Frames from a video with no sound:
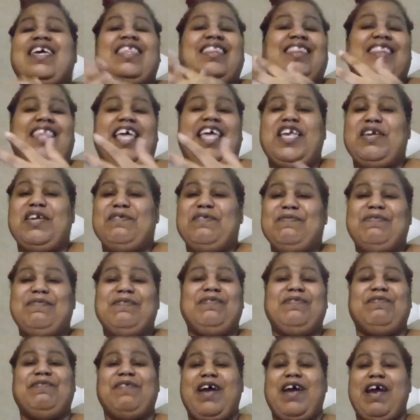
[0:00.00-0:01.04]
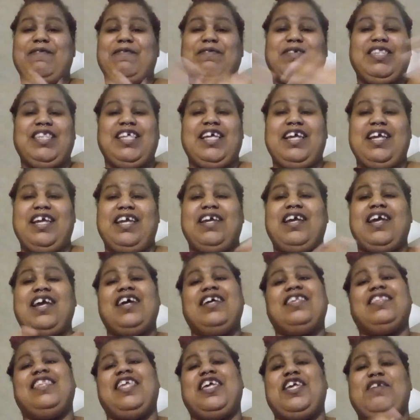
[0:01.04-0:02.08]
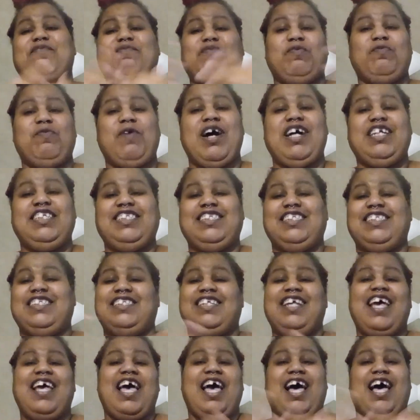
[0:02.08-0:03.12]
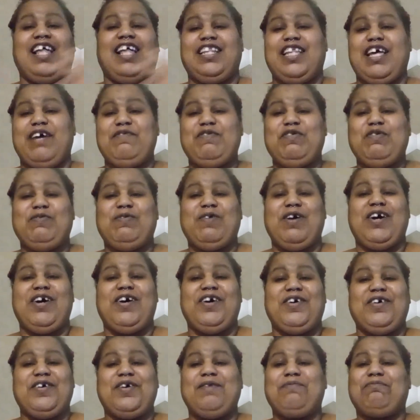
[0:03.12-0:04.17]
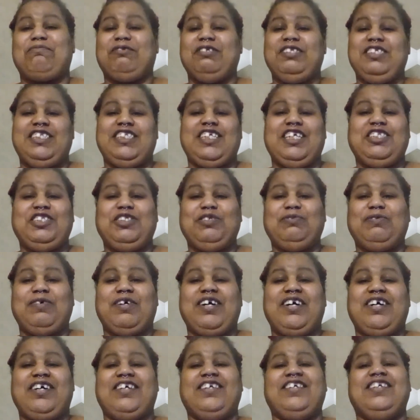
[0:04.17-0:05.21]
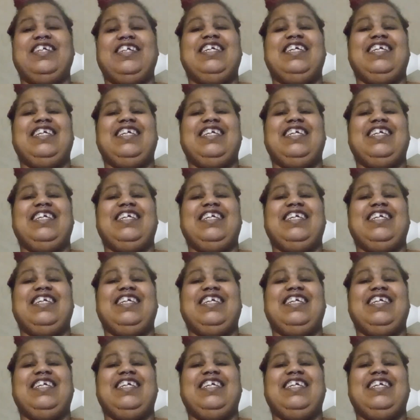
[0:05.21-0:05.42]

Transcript: thank you for everything. Thank you for watching. I love you all. Appreciate you all.